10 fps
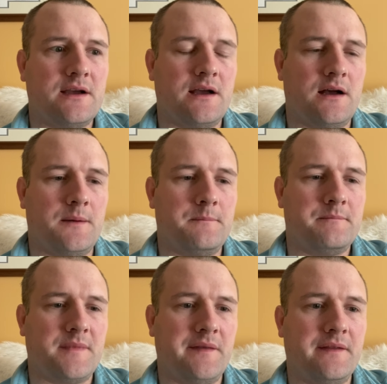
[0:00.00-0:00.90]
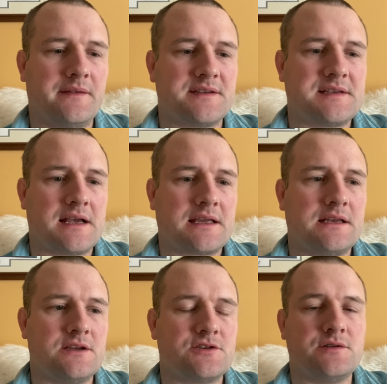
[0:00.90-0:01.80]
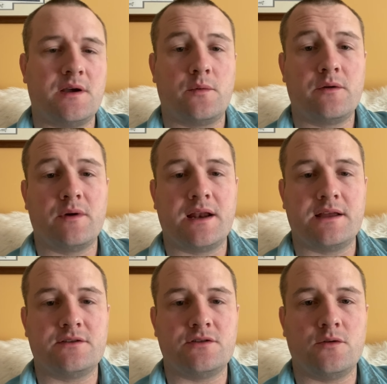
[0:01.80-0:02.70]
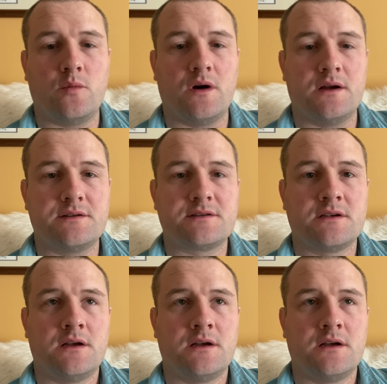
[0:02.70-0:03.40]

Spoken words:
And then the second issue that we ran into was